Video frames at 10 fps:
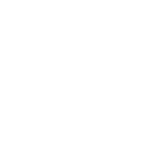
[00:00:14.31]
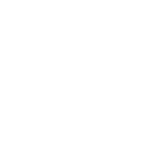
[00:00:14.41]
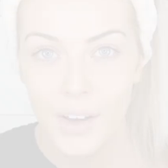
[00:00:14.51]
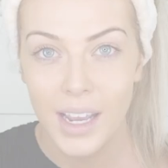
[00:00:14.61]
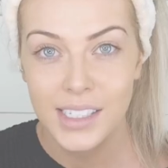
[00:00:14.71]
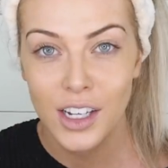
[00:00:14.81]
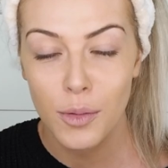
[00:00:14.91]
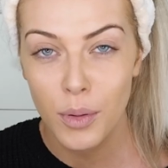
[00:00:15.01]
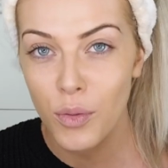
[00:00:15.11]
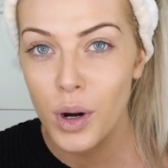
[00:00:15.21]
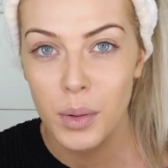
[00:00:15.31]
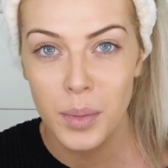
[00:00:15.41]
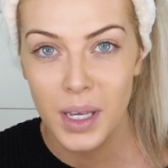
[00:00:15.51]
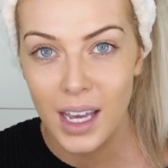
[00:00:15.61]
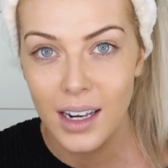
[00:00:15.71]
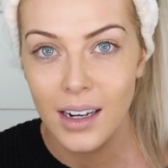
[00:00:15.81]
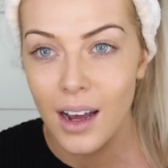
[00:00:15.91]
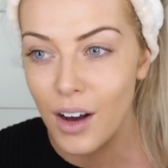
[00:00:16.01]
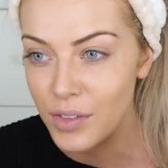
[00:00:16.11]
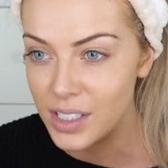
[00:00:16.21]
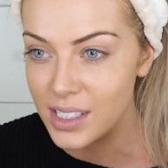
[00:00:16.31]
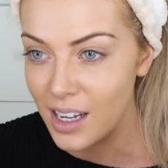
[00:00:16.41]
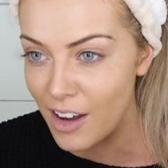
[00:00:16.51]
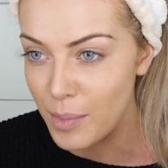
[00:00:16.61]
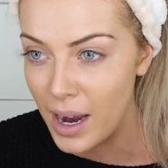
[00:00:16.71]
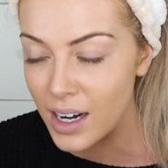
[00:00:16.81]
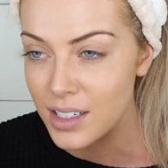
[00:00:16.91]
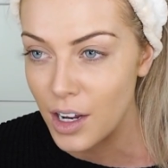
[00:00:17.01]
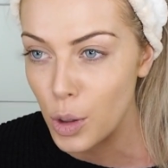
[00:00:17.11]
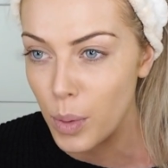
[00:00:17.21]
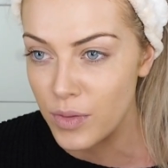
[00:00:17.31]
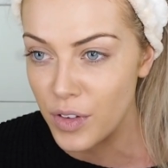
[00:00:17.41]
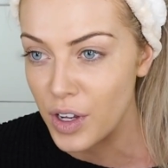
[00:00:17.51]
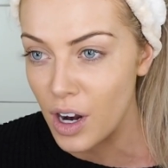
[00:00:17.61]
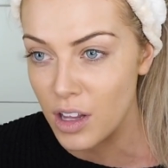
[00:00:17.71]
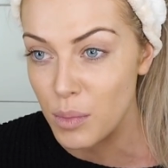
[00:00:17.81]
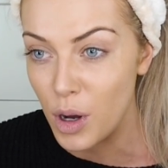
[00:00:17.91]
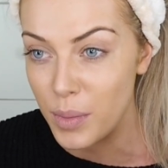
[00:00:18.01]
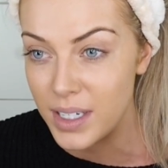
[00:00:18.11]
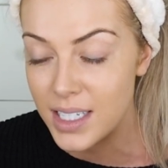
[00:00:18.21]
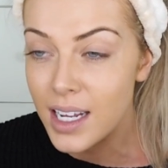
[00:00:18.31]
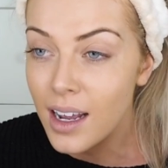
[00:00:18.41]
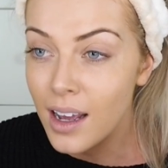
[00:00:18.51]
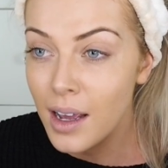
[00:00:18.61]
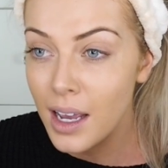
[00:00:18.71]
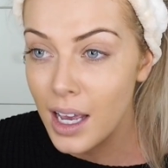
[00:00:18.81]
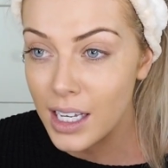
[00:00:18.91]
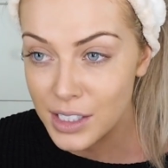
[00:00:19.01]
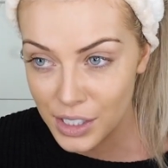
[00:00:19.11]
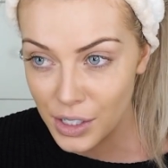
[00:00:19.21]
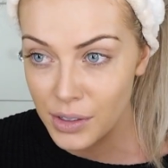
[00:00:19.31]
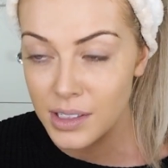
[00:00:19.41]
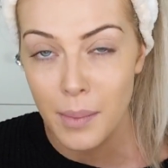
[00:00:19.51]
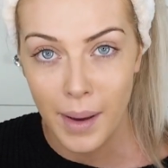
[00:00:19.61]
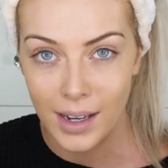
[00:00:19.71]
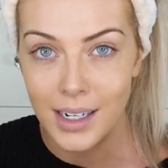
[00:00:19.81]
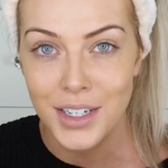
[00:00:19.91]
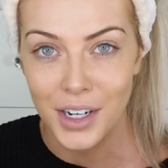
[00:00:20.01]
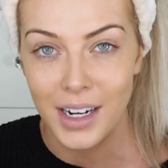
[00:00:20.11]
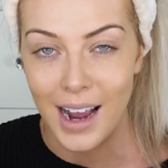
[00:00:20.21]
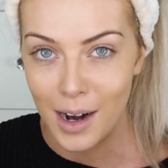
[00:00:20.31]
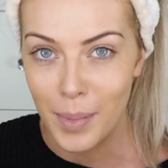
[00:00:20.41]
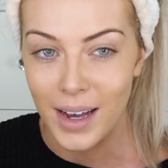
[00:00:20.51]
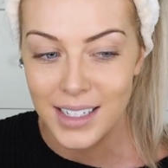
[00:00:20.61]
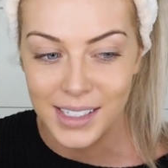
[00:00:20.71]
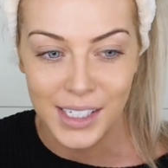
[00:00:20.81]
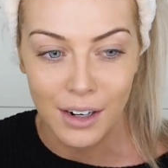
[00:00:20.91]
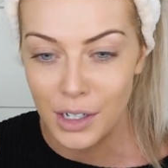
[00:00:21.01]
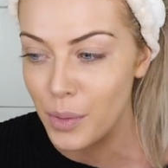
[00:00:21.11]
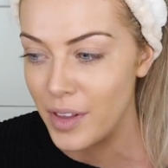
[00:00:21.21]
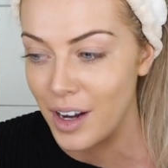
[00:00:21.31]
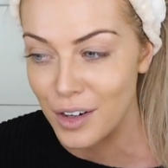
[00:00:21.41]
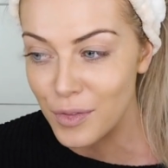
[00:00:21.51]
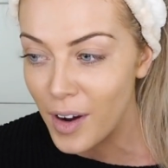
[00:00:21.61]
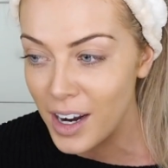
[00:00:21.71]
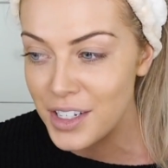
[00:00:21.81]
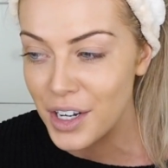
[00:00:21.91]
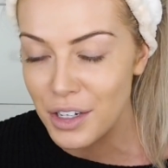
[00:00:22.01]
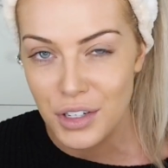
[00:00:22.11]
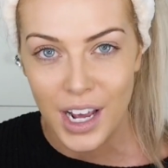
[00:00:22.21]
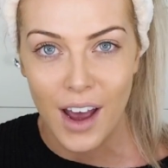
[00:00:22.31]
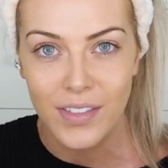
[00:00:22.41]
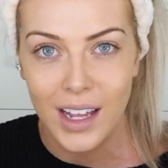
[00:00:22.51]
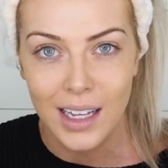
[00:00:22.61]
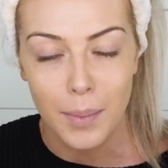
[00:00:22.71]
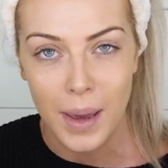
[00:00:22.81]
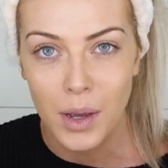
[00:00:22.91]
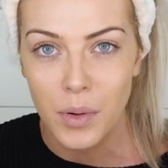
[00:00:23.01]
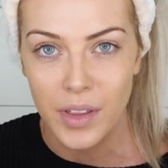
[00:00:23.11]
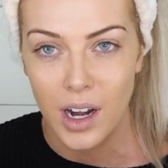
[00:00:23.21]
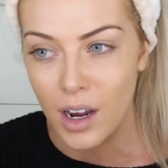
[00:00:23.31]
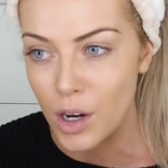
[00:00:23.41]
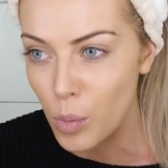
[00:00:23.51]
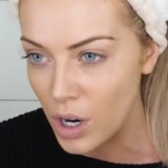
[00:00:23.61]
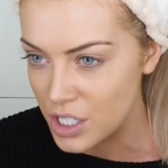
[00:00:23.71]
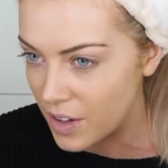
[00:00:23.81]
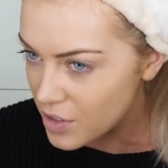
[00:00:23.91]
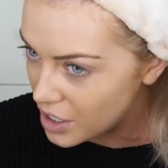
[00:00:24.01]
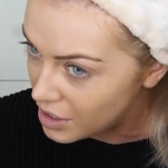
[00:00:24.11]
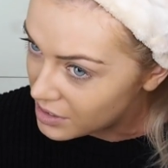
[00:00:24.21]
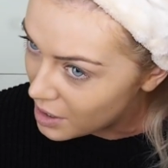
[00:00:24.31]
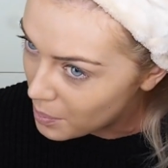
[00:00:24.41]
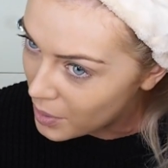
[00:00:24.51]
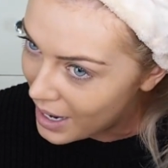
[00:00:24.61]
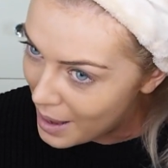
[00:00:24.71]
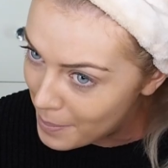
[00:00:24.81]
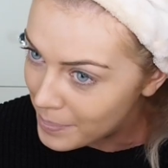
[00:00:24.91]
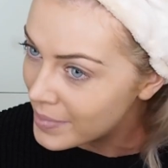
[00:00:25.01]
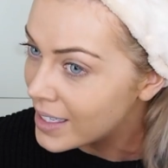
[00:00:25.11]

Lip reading: Okay, so before we begin, obviously I have my hair tied up, I have nothing on at the moment. Excuse the manky dirty hairband, it's the only one that I could find. I usually have that little pink one that I kind of wash after I use it, but